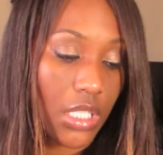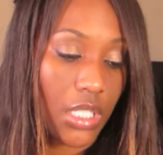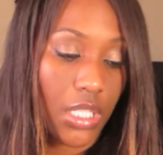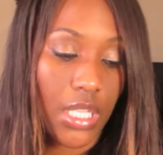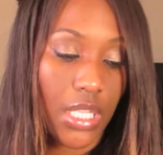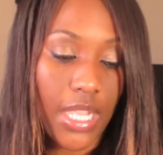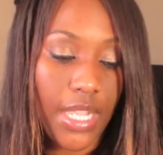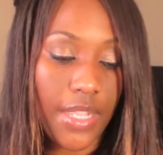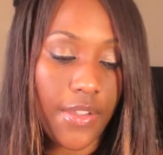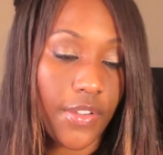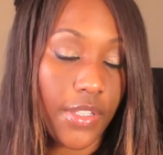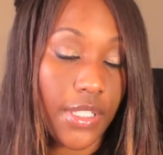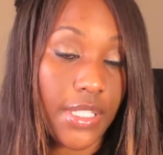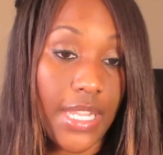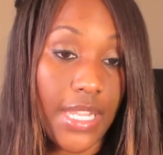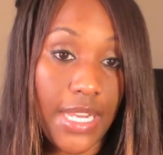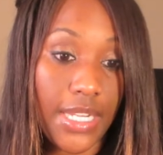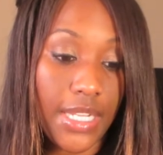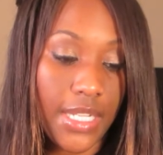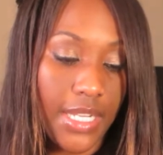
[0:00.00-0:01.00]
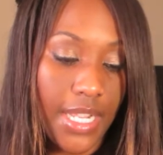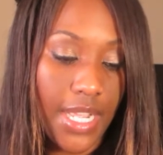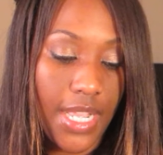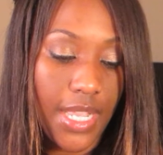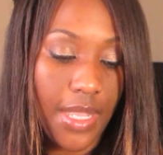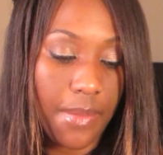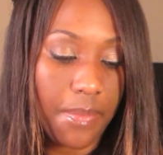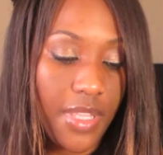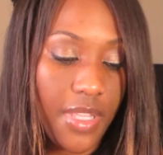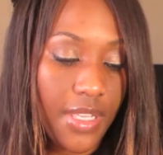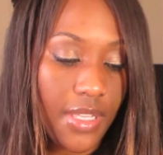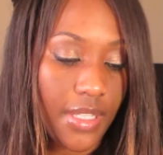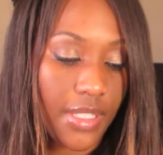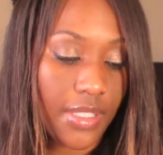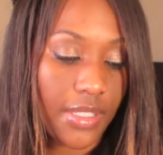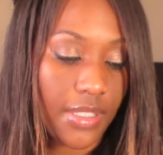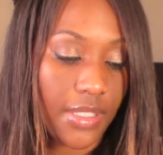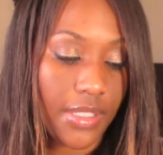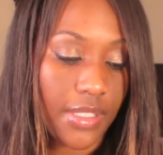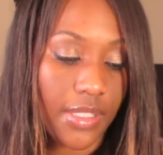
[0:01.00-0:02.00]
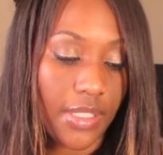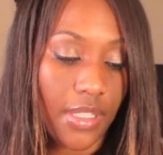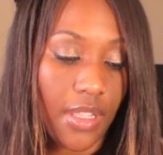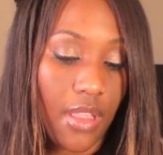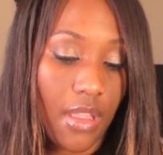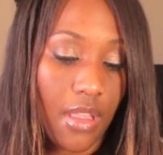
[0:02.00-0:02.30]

like day to day, because